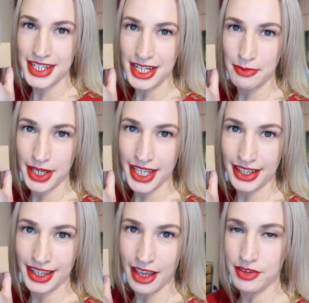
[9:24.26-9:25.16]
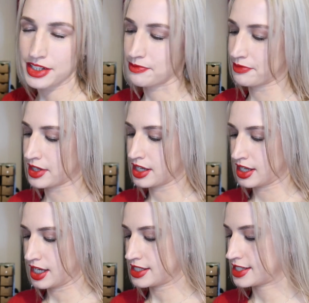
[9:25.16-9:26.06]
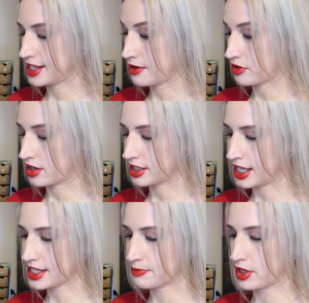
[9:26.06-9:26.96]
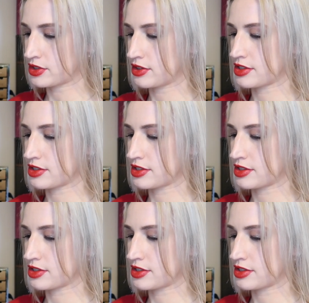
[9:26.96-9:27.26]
Day number 11, and today we've got a glass bottle.